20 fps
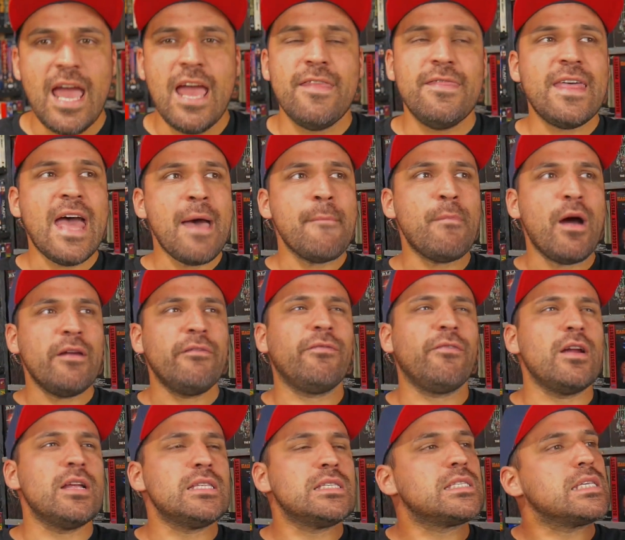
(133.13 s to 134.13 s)
And that, my
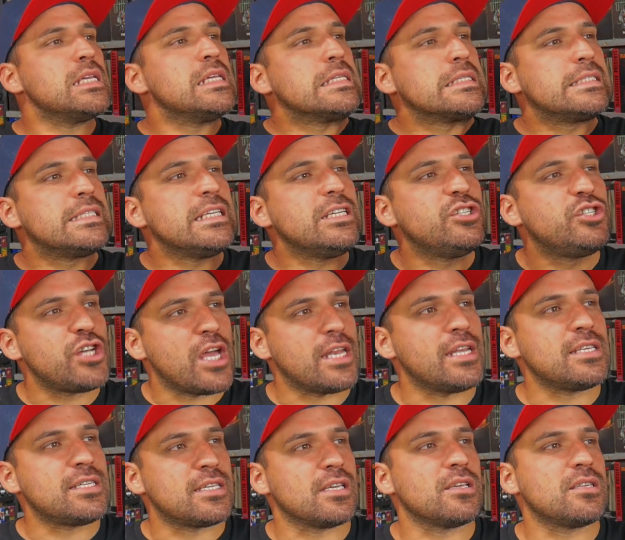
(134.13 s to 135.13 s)
friends, is the
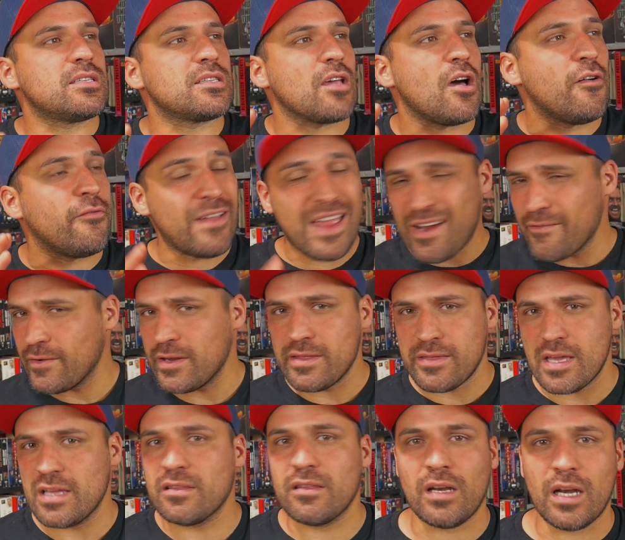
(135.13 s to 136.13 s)
genesis of
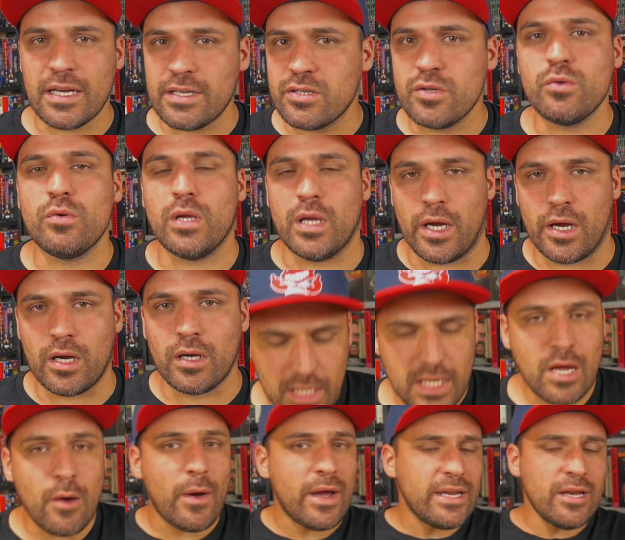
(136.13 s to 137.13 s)
everything that I do here.
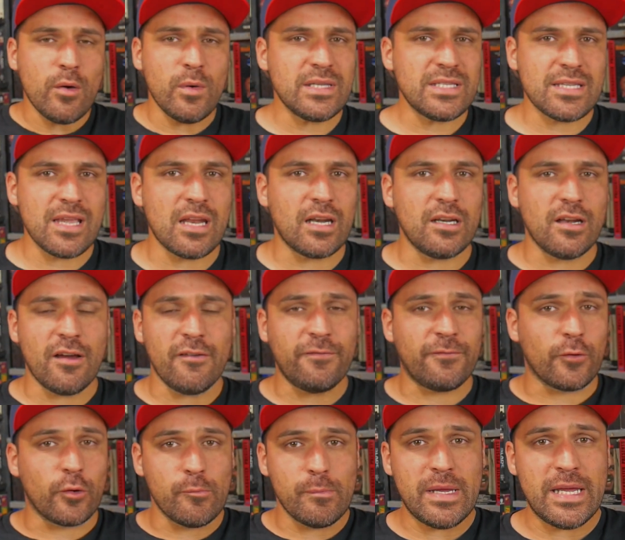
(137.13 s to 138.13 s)
Now, I know it's not enough
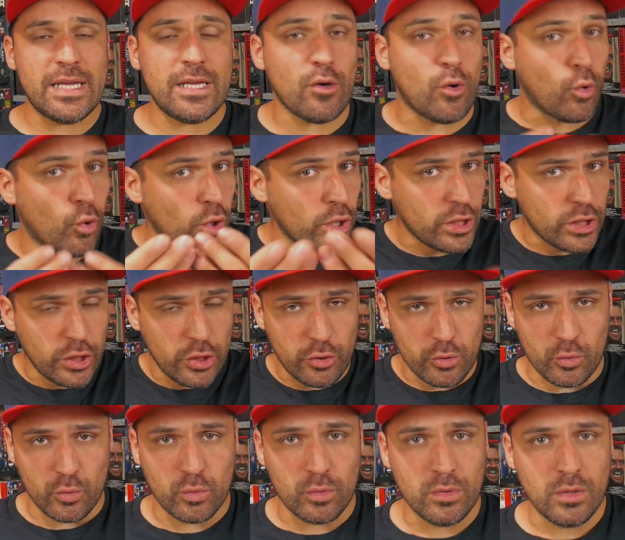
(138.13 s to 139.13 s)
for me or
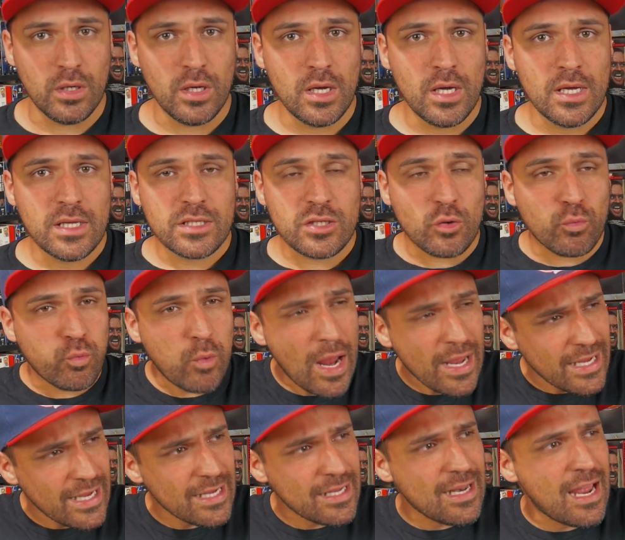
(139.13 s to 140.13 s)
you to
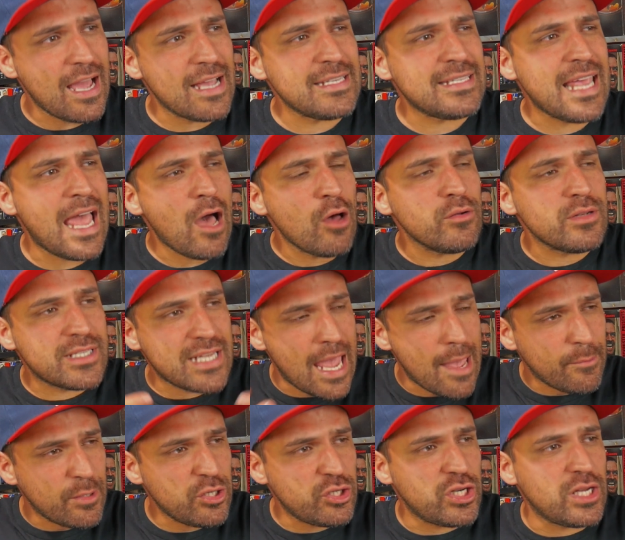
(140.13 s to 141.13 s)
recognize how
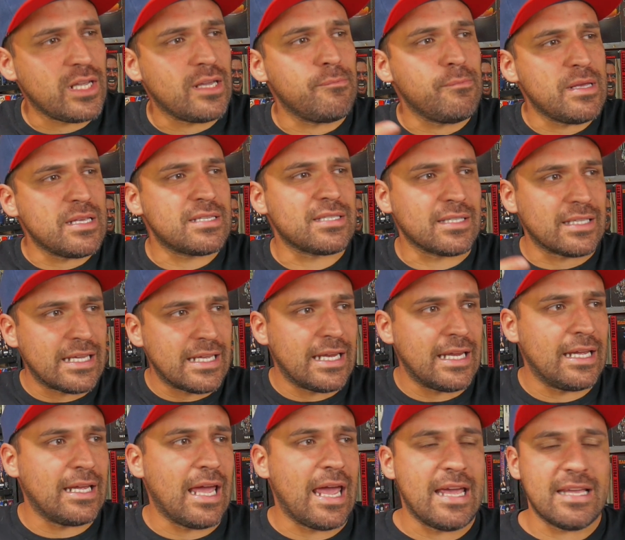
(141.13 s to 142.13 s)
damaging and
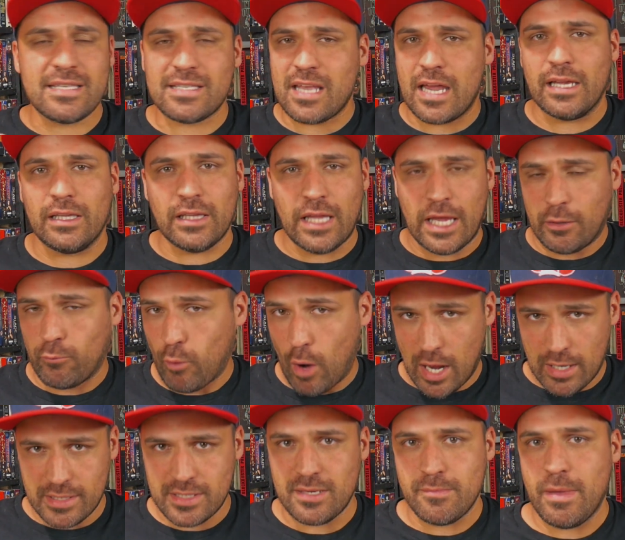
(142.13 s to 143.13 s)
misleading a site like
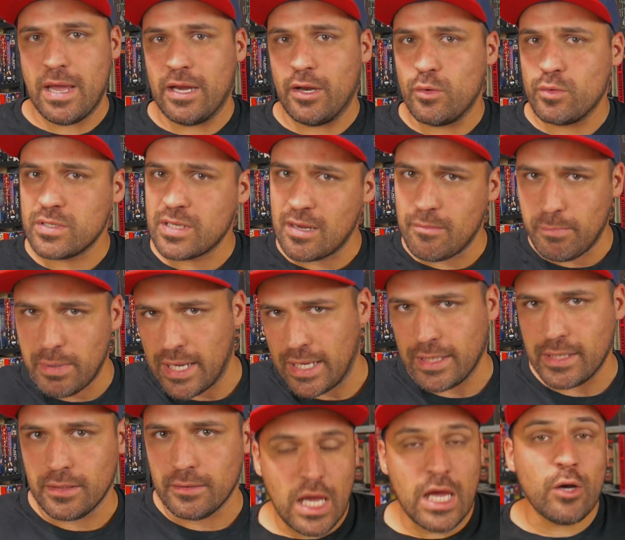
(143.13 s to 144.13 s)
Rotten Tomatoes can
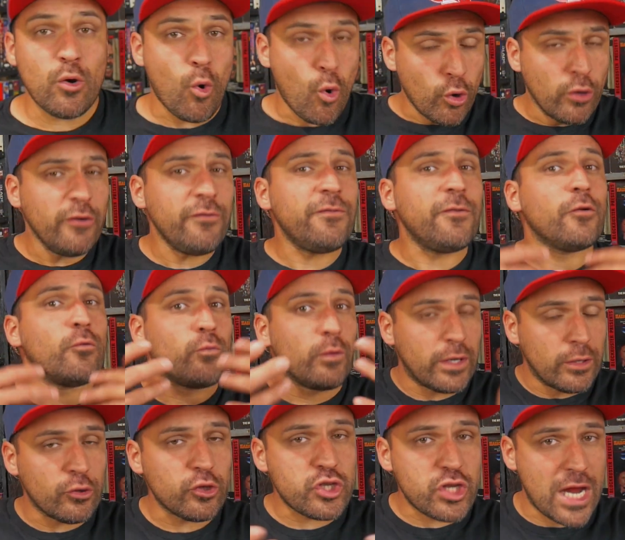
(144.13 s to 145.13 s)
be. In order for
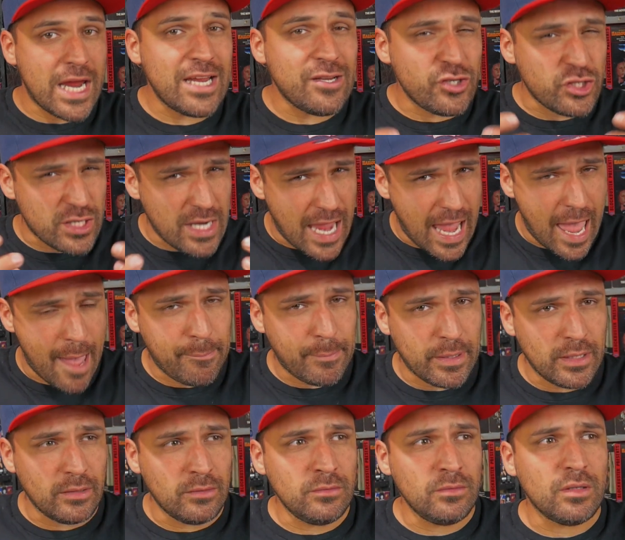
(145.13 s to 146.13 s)
real change to
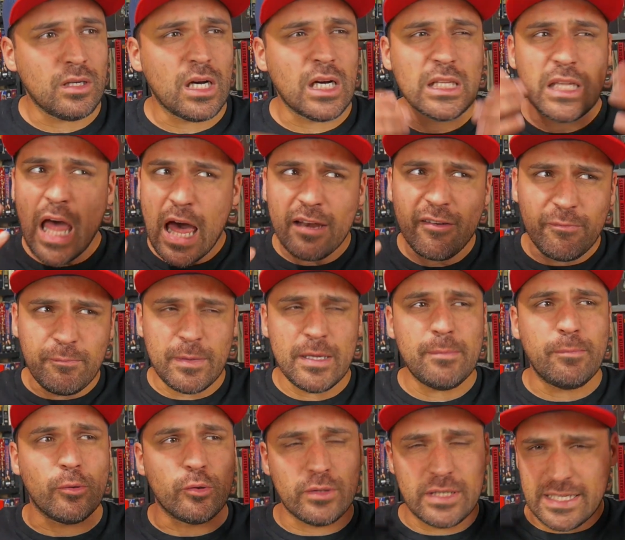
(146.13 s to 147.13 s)
happen, a lot of
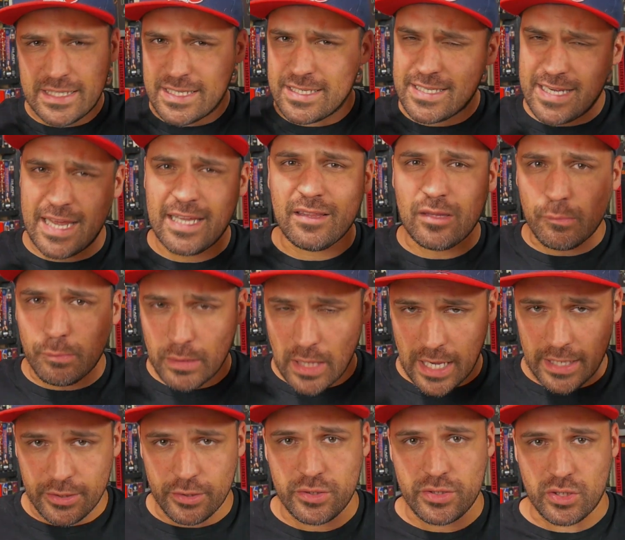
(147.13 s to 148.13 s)
people need to take the
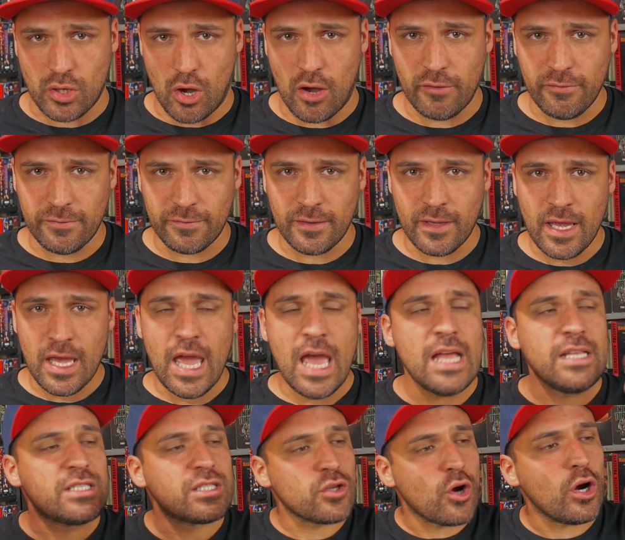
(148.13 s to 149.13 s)
blinders off
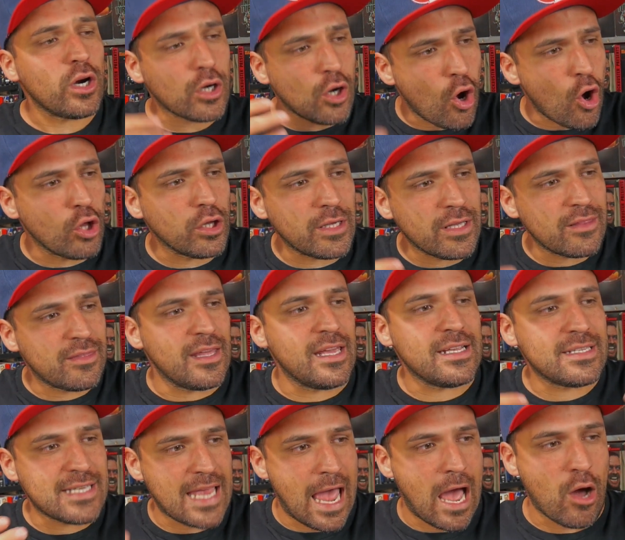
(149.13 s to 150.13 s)
and start calling
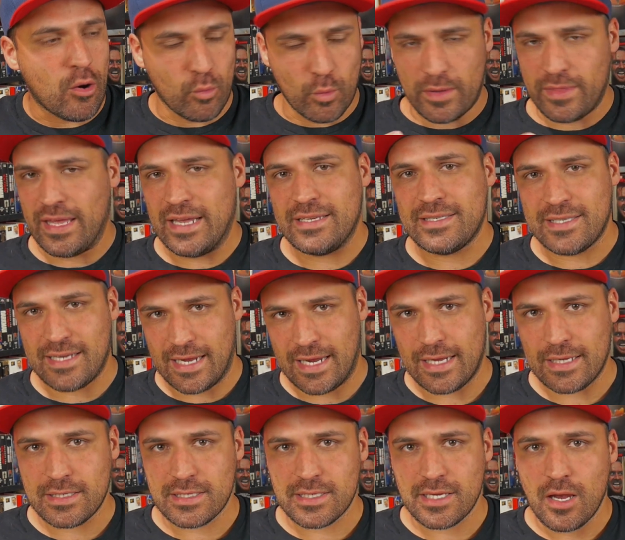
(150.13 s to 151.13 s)
things out when they see
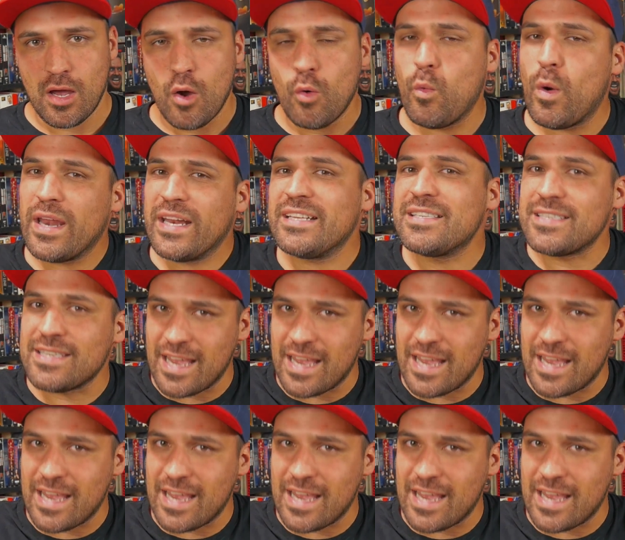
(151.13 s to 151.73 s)
it, when it's